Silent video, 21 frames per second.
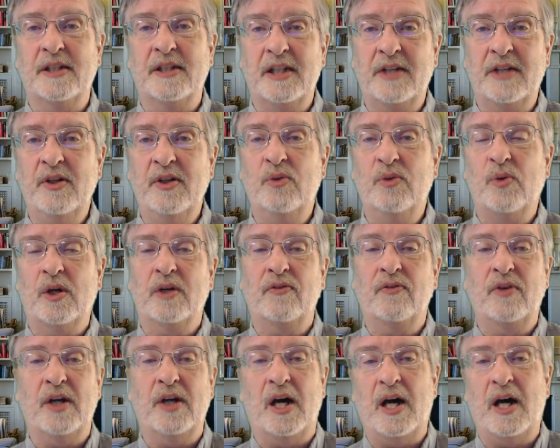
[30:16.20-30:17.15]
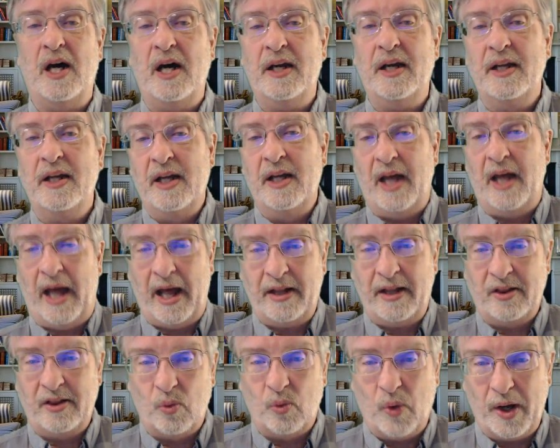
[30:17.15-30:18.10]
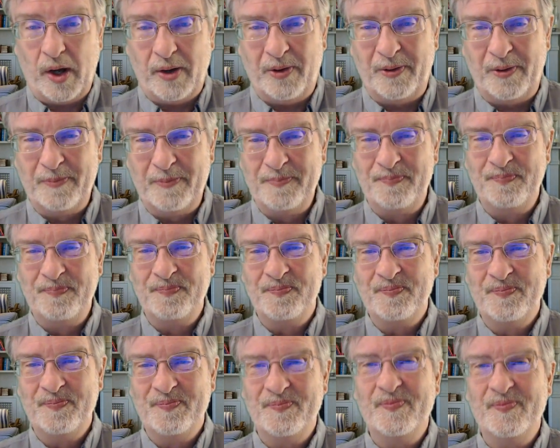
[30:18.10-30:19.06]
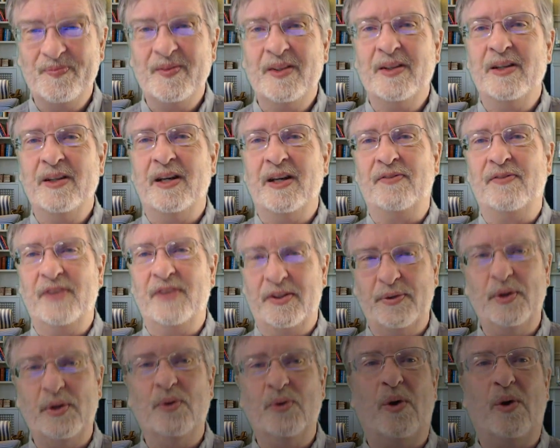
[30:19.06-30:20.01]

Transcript: the living Word of God, at the well of living